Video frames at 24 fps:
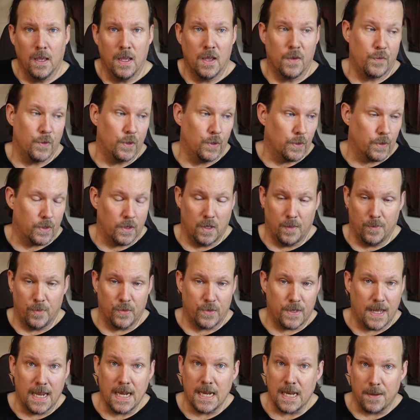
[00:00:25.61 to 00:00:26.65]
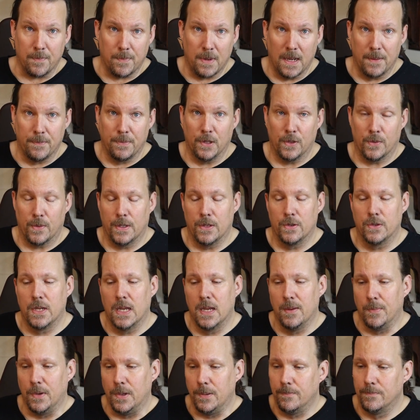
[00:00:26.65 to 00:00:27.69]
if you look at almost any popular
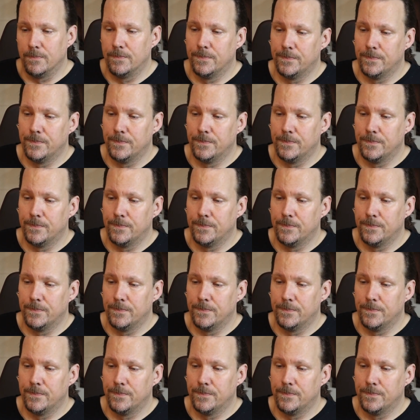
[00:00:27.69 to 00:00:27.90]
entertainment.